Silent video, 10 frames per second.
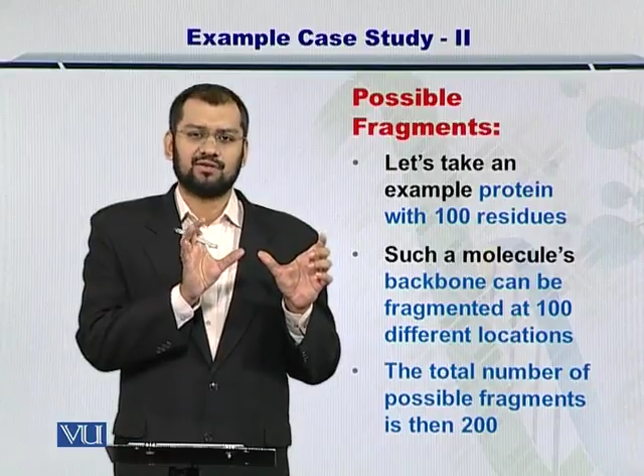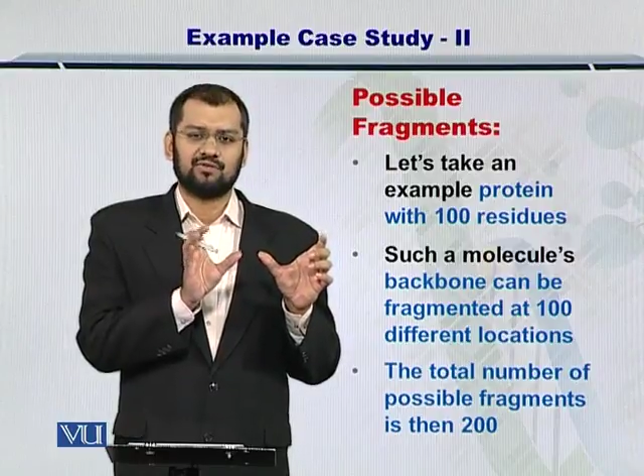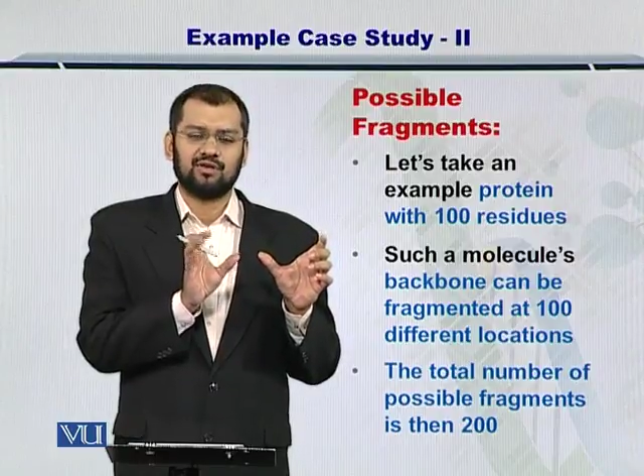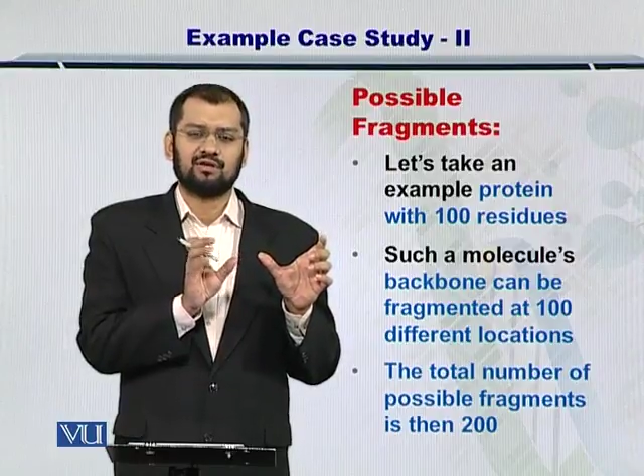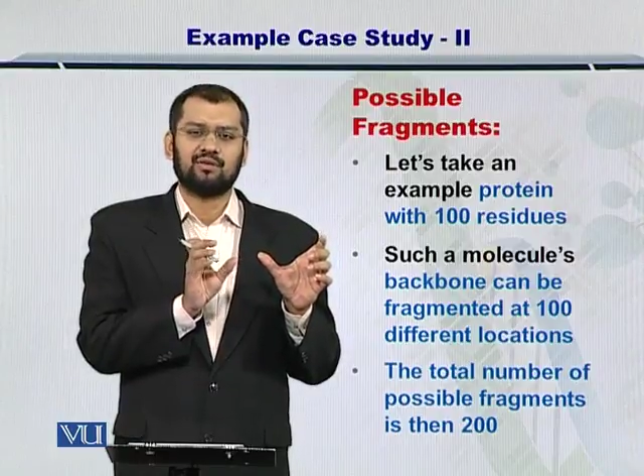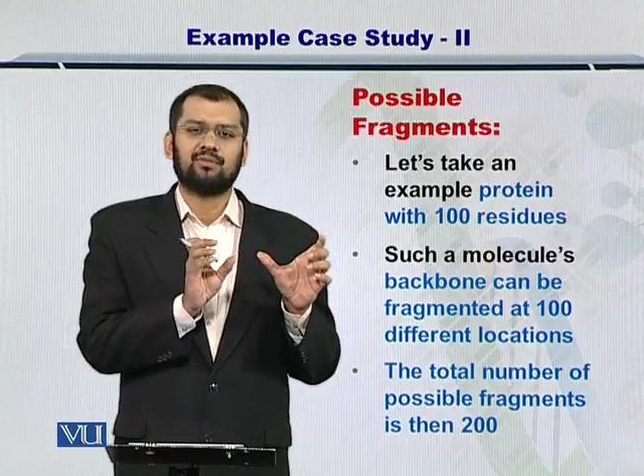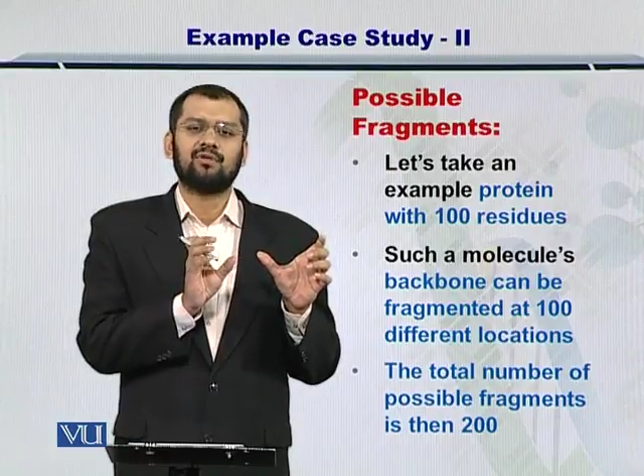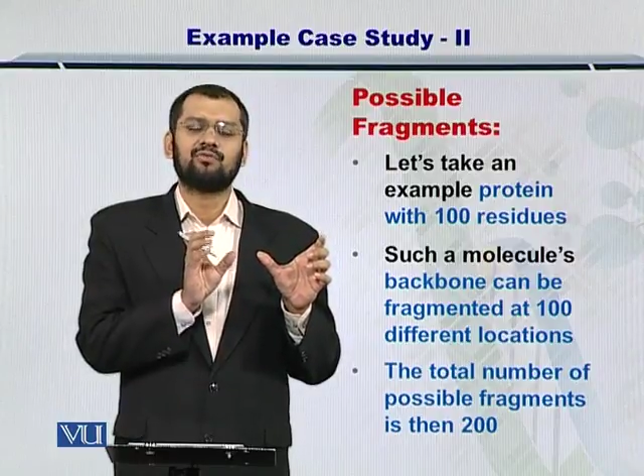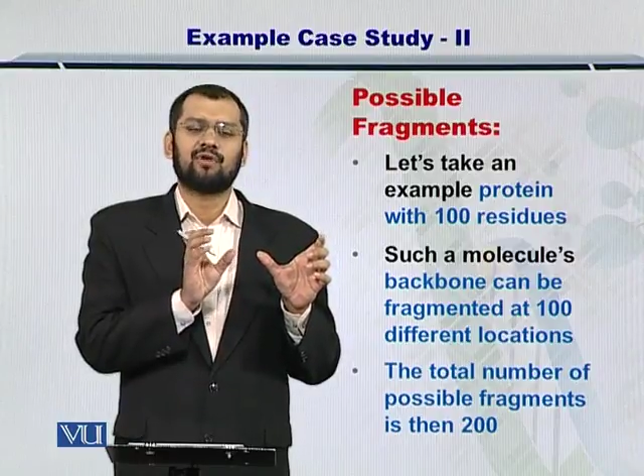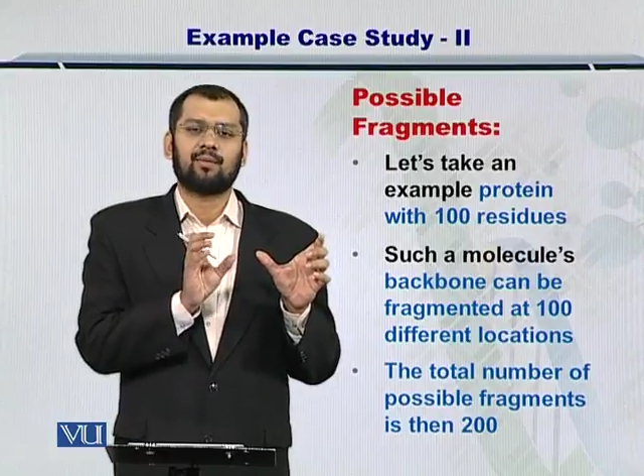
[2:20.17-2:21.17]
the
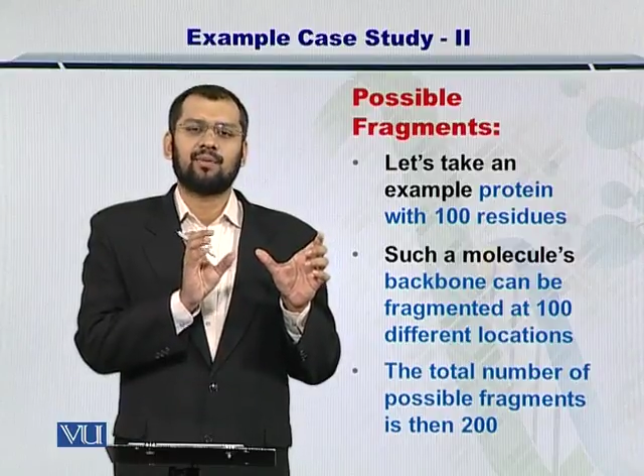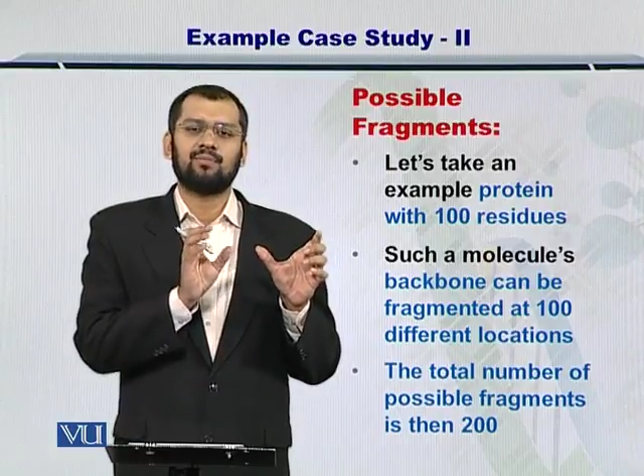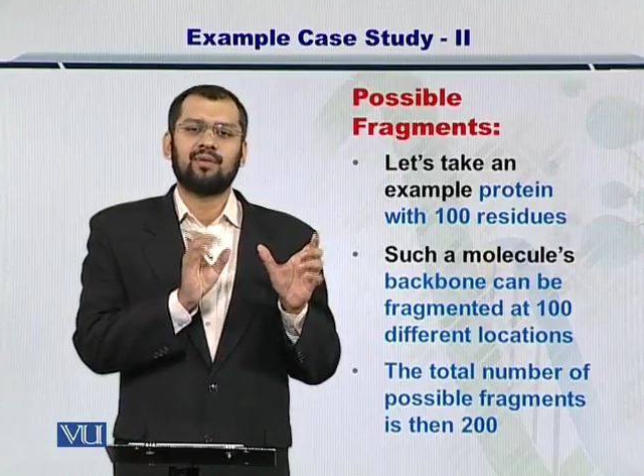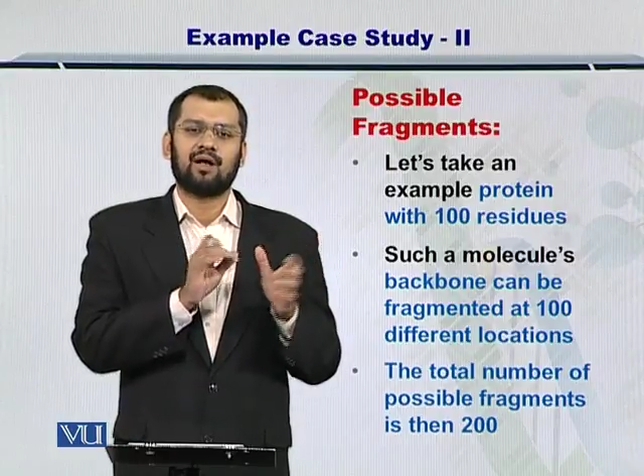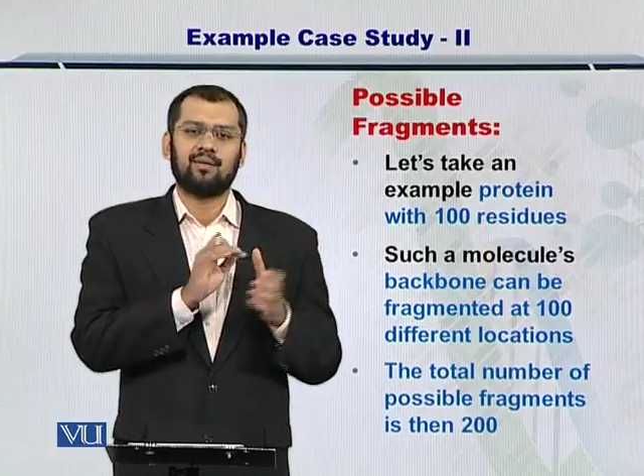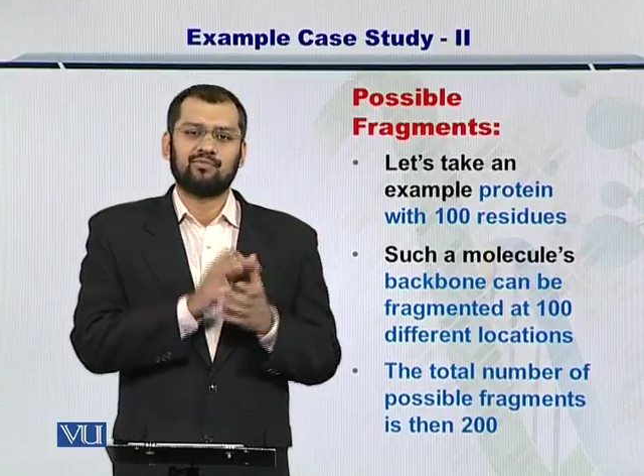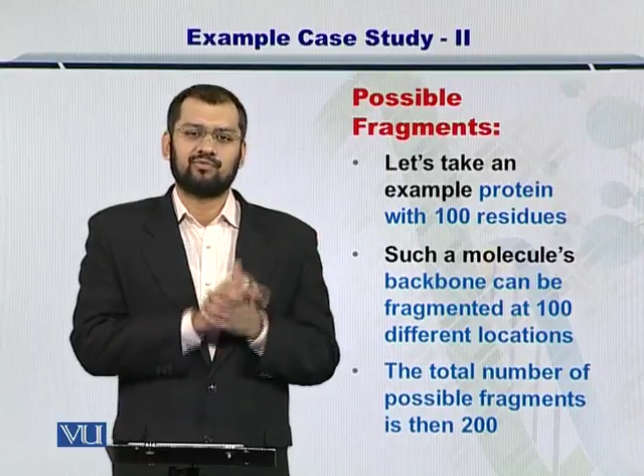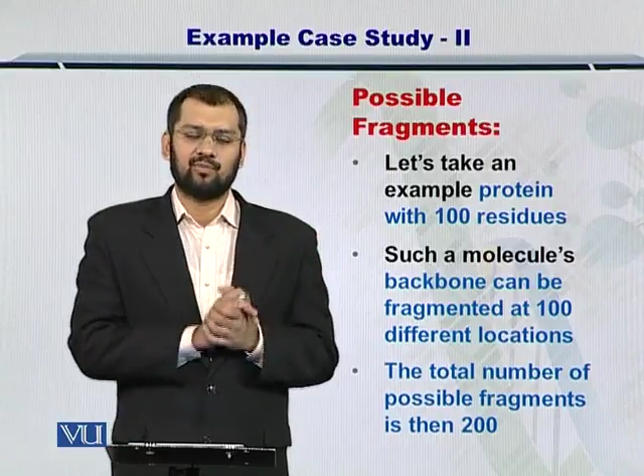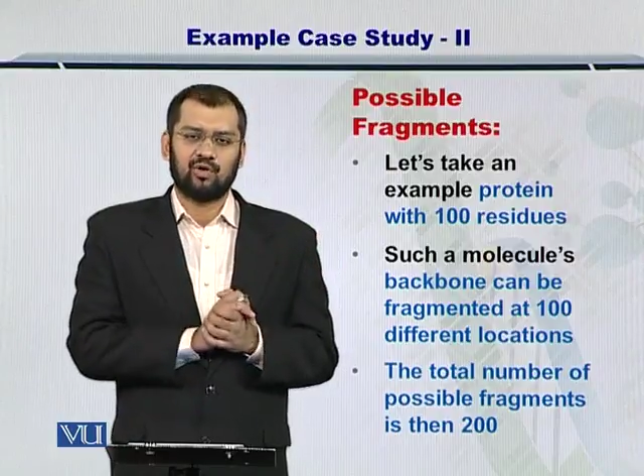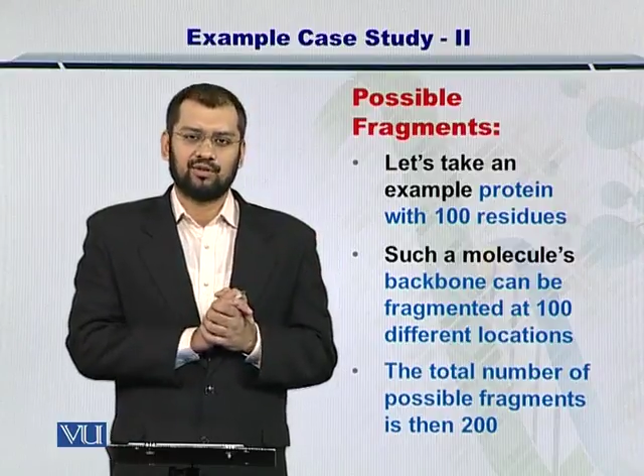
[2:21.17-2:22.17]
C-terminus fragment becomes
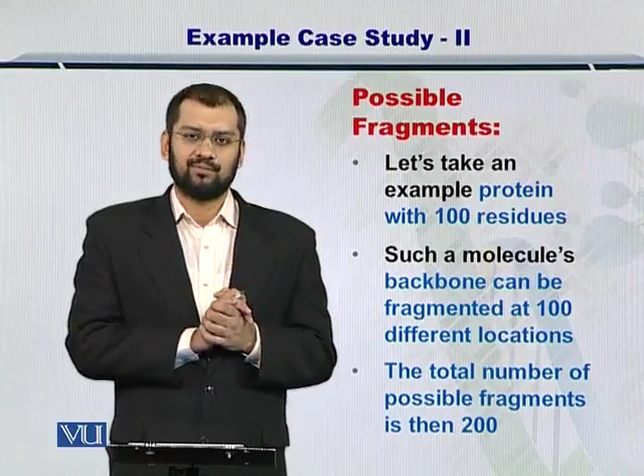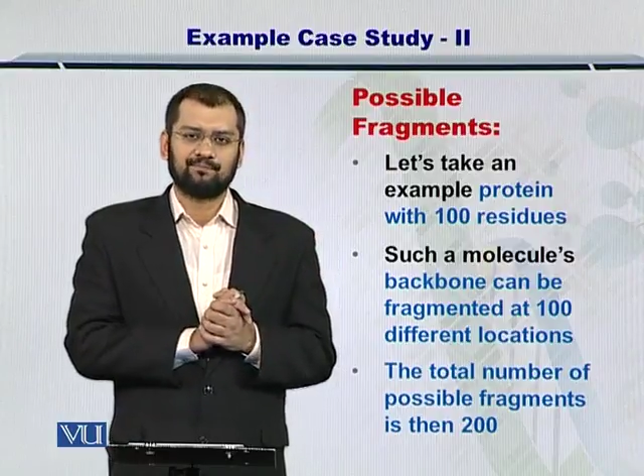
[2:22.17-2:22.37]
small.